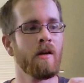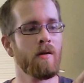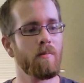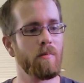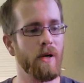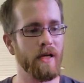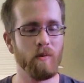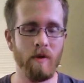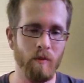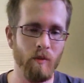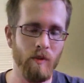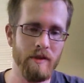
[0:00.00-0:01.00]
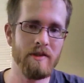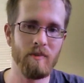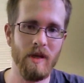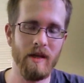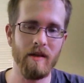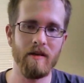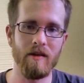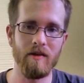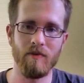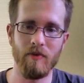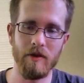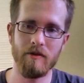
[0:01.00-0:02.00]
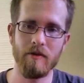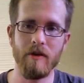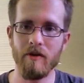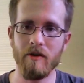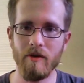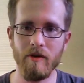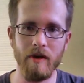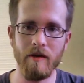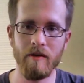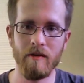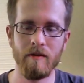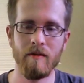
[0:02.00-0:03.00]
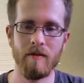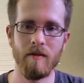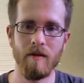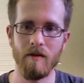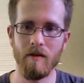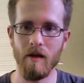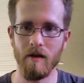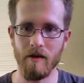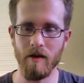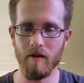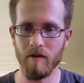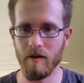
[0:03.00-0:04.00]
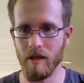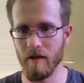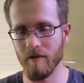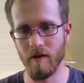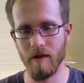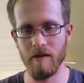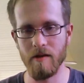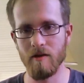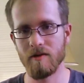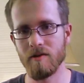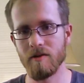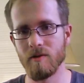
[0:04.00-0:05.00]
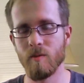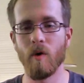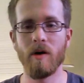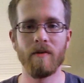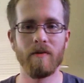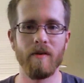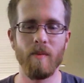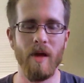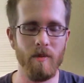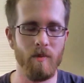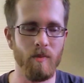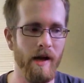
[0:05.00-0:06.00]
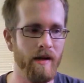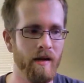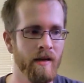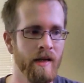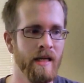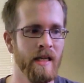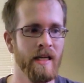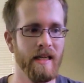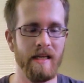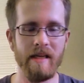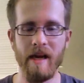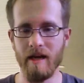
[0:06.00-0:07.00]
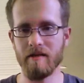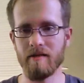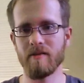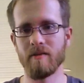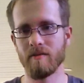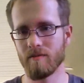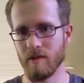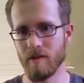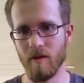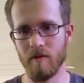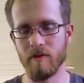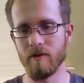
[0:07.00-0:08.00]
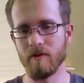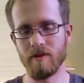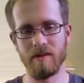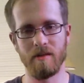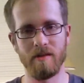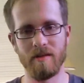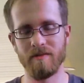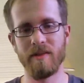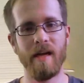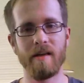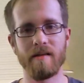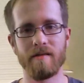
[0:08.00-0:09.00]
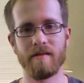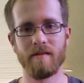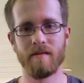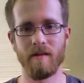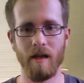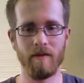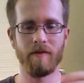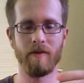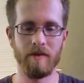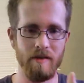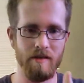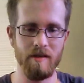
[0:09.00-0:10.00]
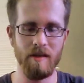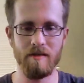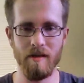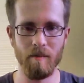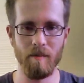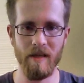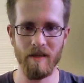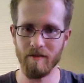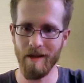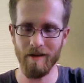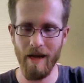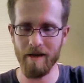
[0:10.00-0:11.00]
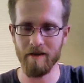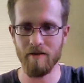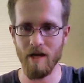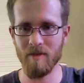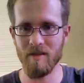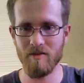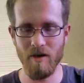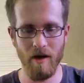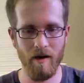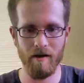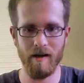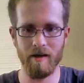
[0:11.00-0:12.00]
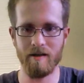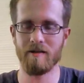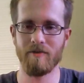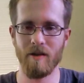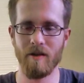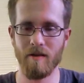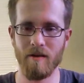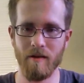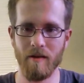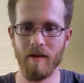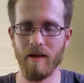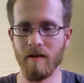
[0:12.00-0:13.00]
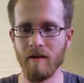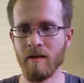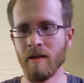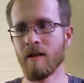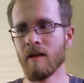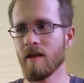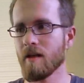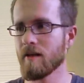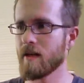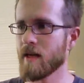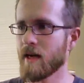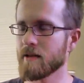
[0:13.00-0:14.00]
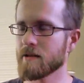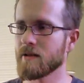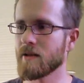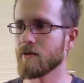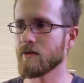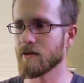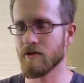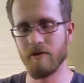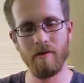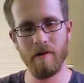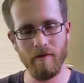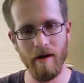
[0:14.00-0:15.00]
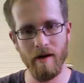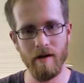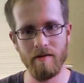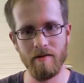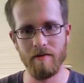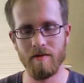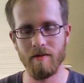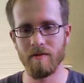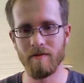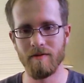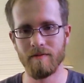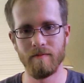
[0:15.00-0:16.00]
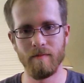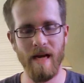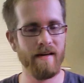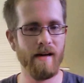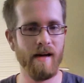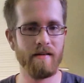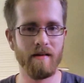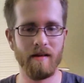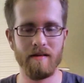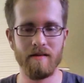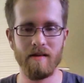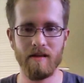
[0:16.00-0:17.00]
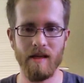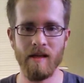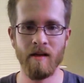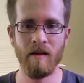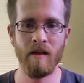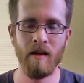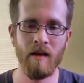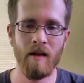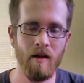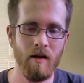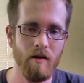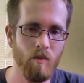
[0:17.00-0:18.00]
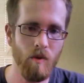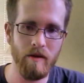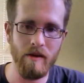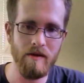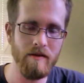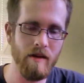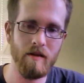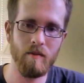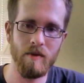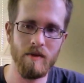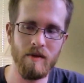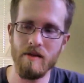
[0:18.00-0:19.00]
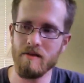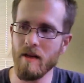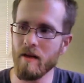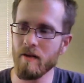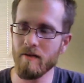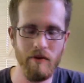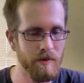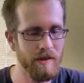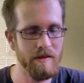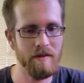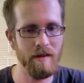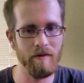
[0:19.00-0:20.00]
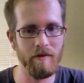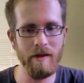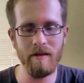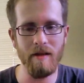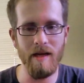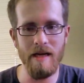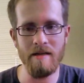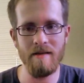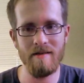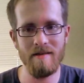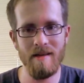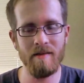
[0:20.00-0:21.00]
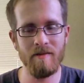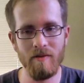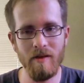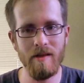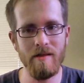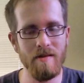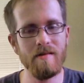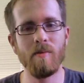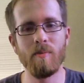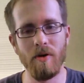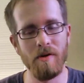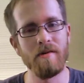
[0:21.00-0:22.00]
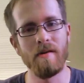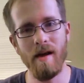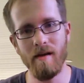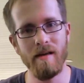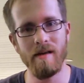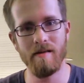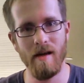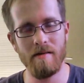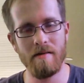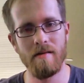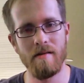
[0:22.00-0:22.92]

But when Will Smith is first recruited, uh, you know, he, he goes to work for the Men in Black, he has to, you know, do a series of tests. Like first he sits in a big egg-shaped chair and he has to fill out a thing, and then he has to go to the shooting range and shoot the bad guys and things like that what these what these interviewees didn't realize is that it's really just a personality test.